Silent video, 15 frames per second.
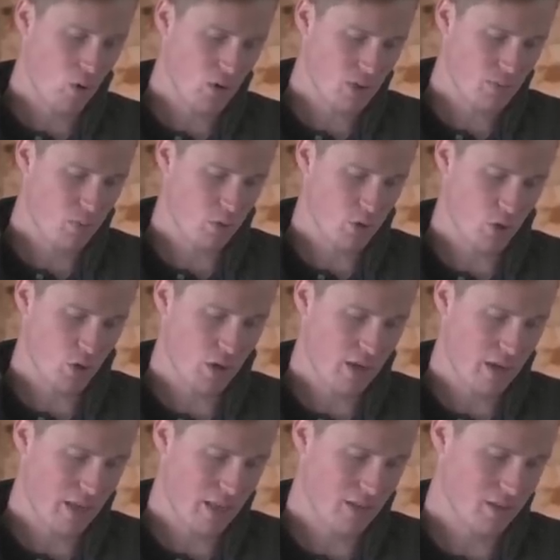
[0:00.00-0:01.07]
disproportionate
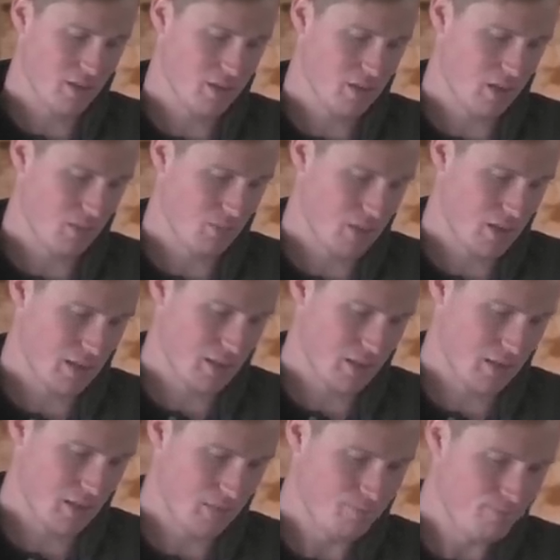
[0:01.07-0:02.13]
in the
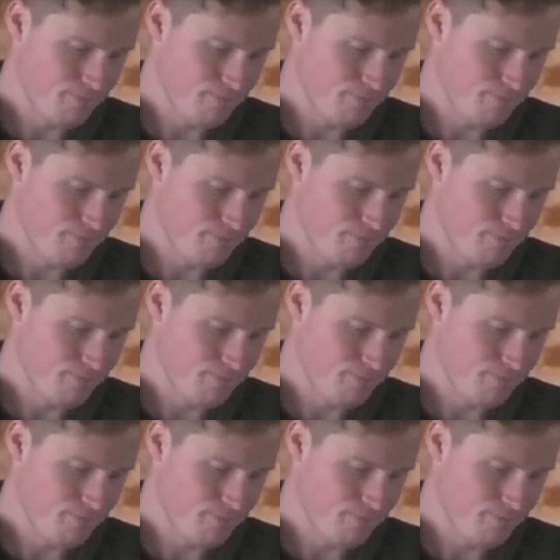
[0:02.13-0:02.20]
circumstances.